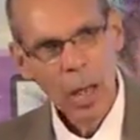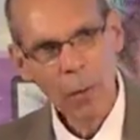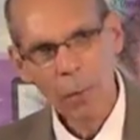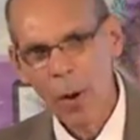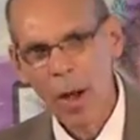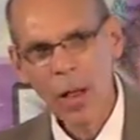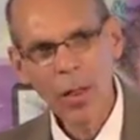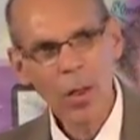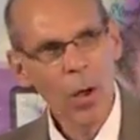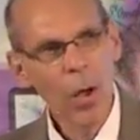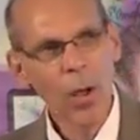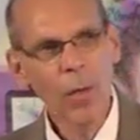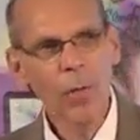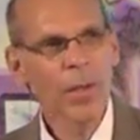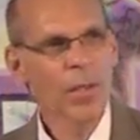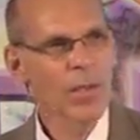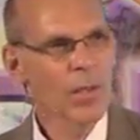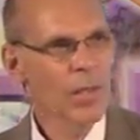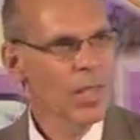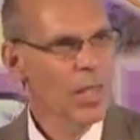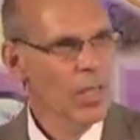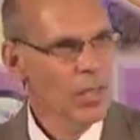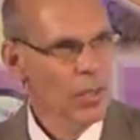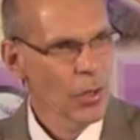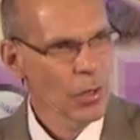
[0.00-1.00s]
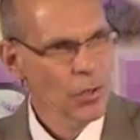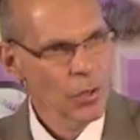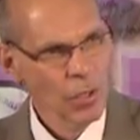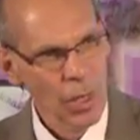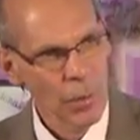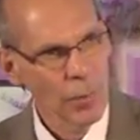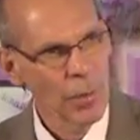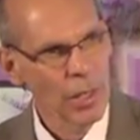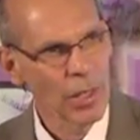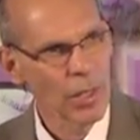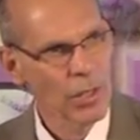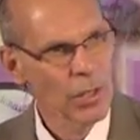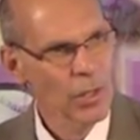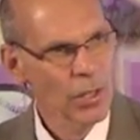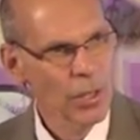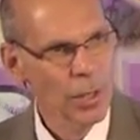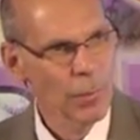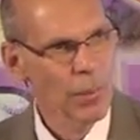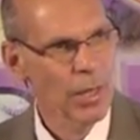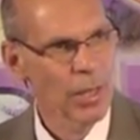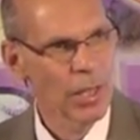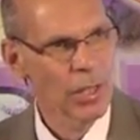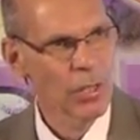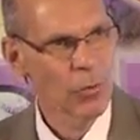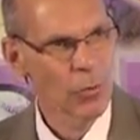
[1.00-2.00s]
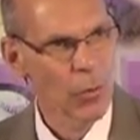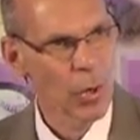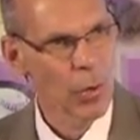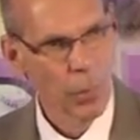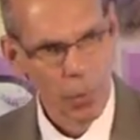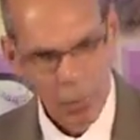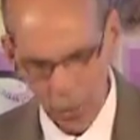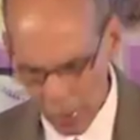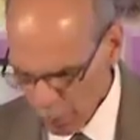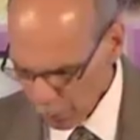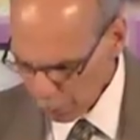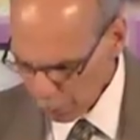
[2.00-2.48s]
And while all these things are seemingly true,